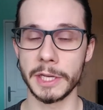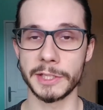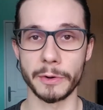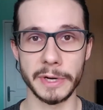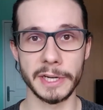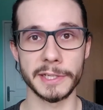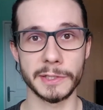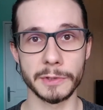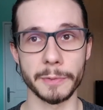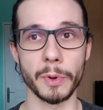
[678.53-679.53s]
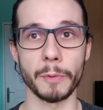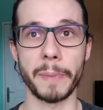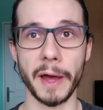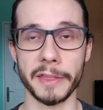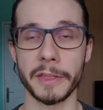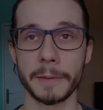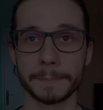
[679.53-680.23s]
is a really suitable path.